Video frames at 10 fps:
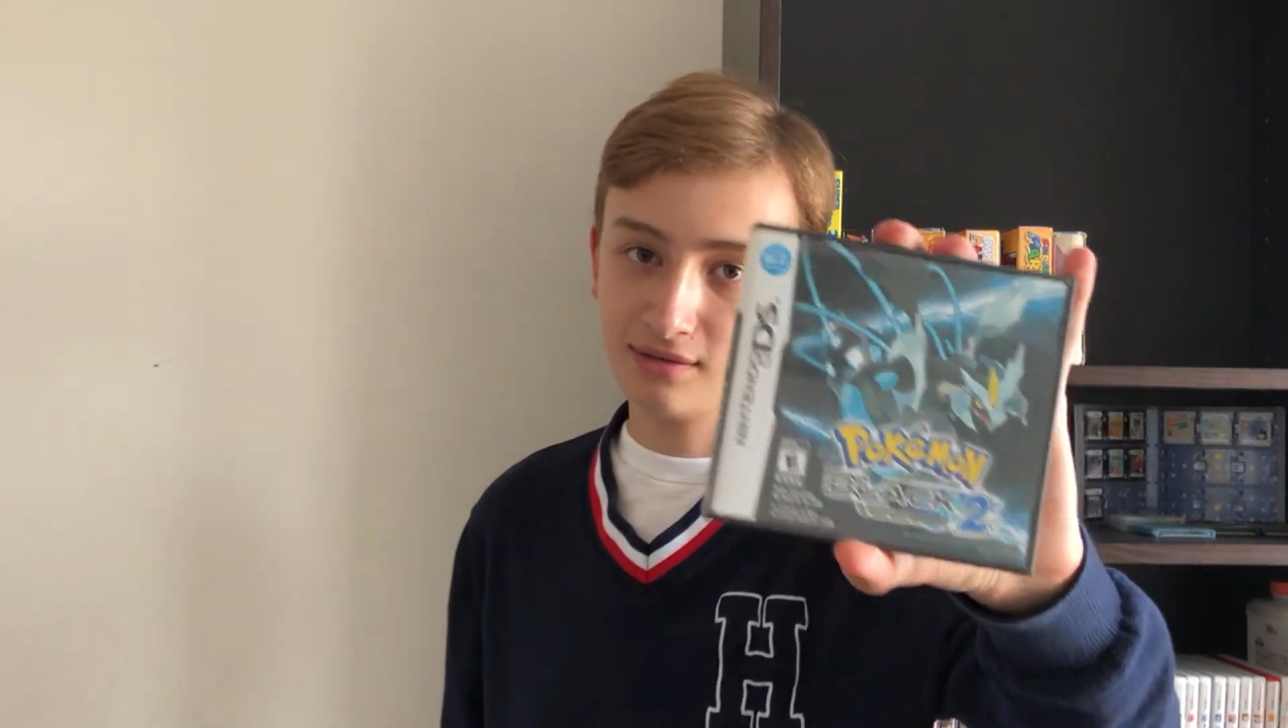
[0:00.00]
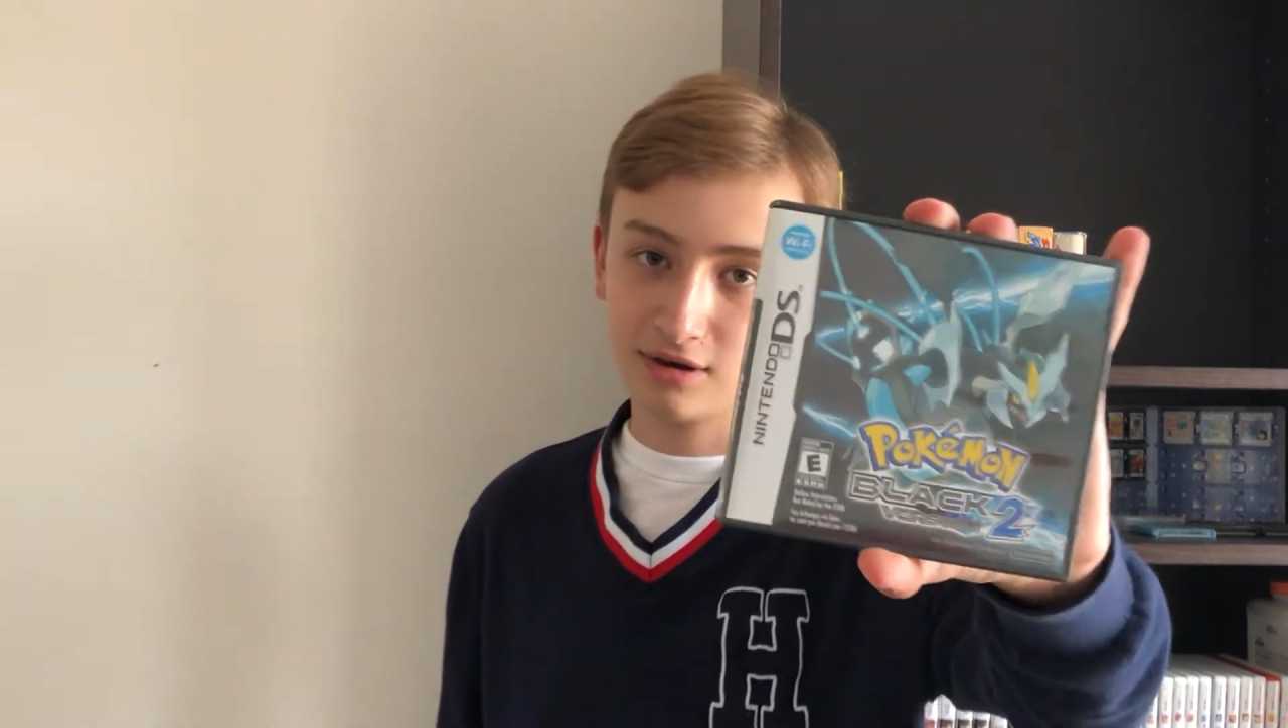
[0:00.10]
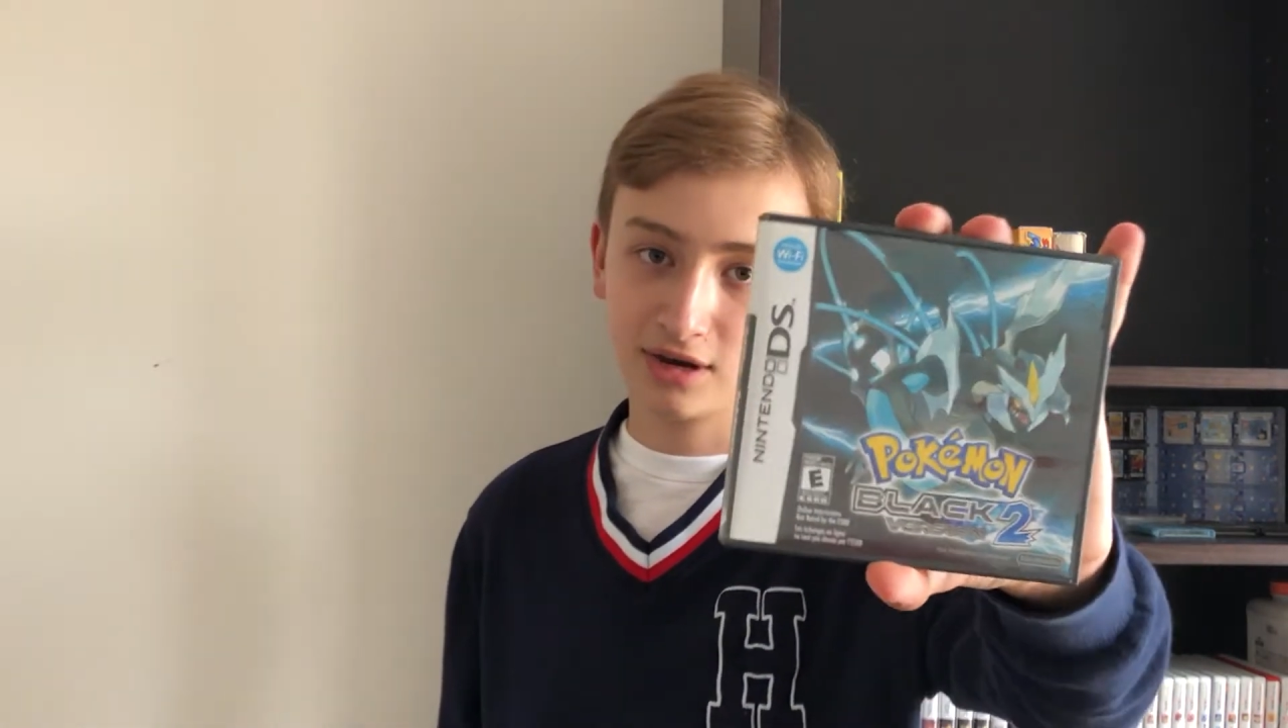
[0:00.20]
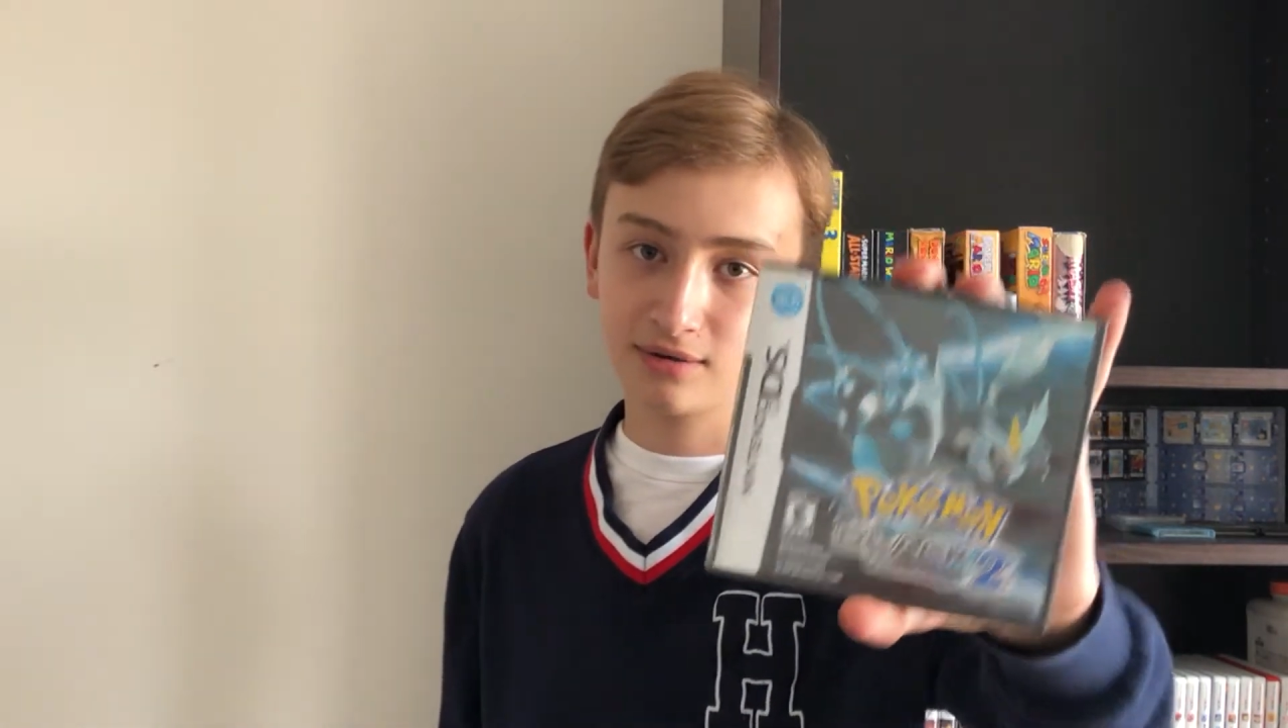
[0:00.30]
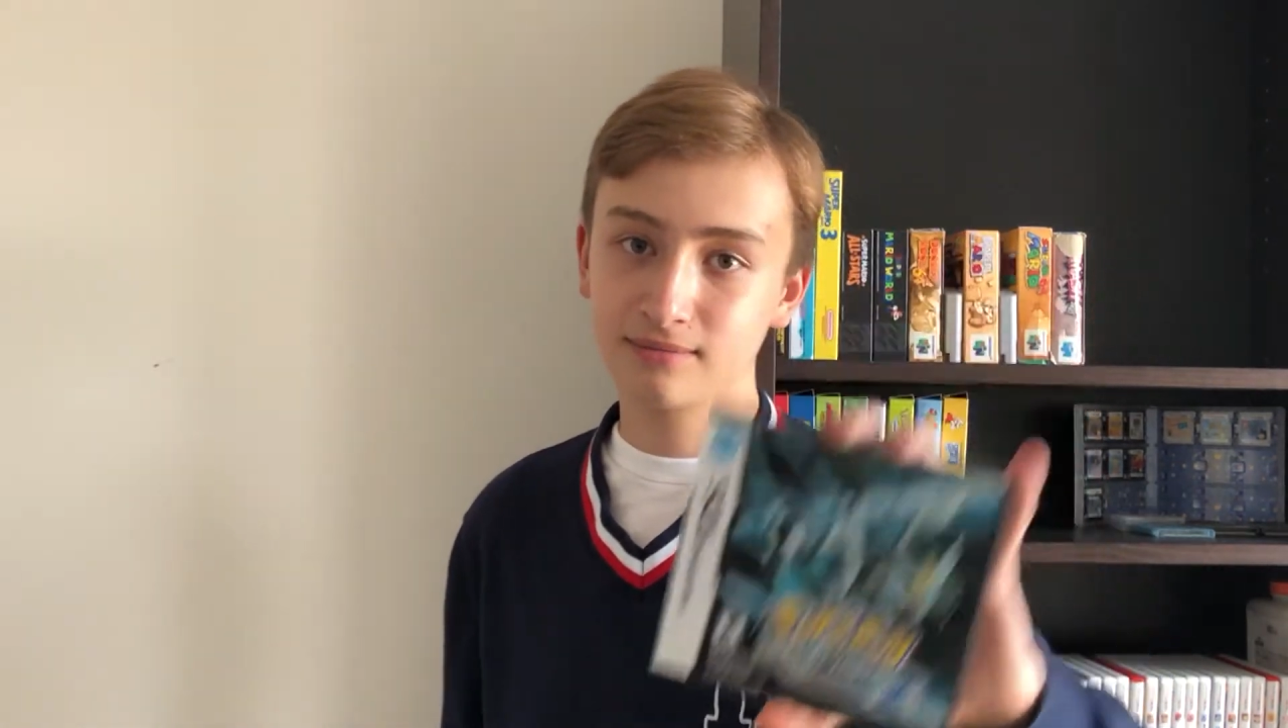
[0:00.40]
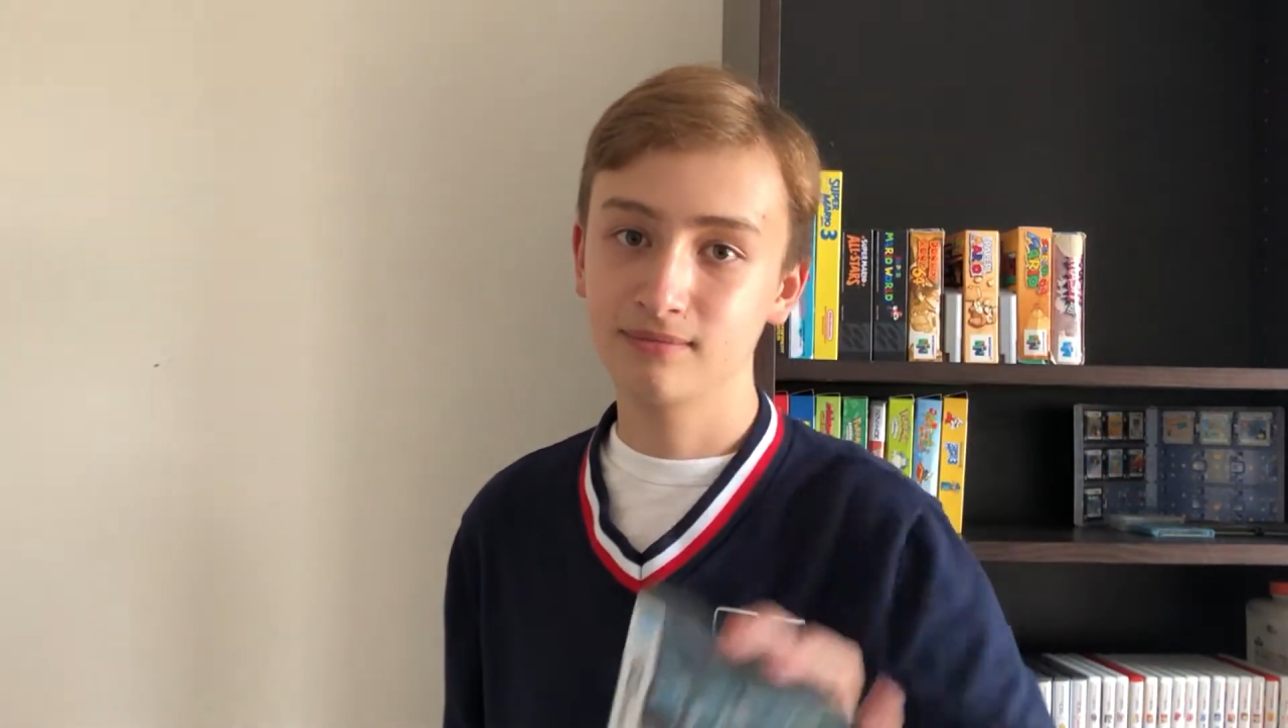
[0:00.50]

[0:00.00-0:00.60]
There you go.